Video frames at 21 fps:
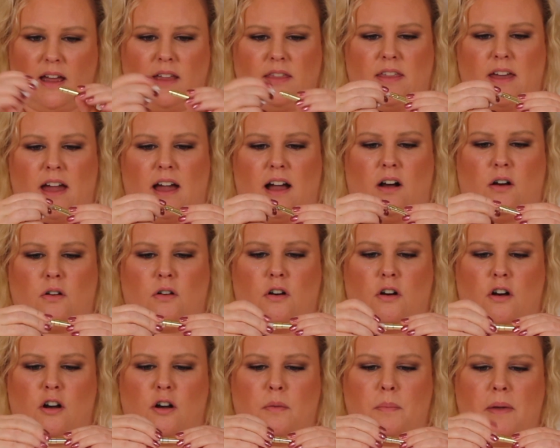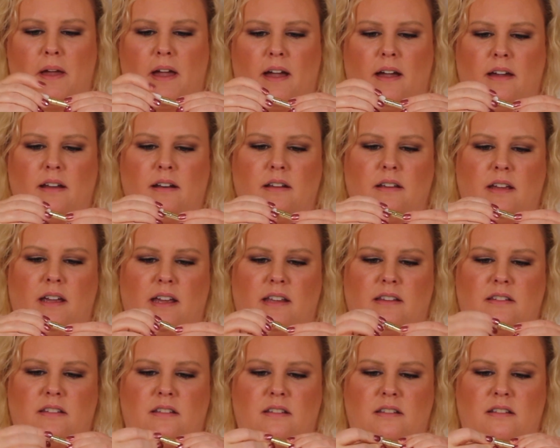the alcohol pad
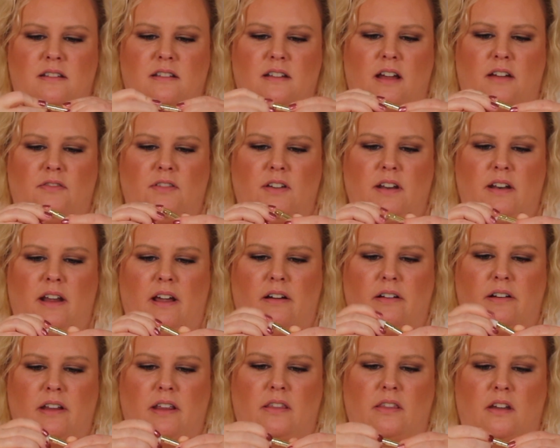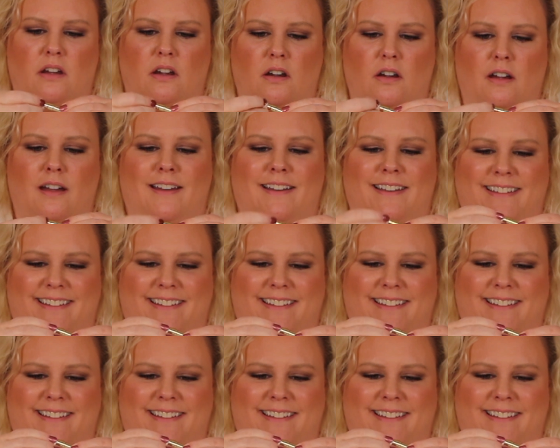and stuff it down in there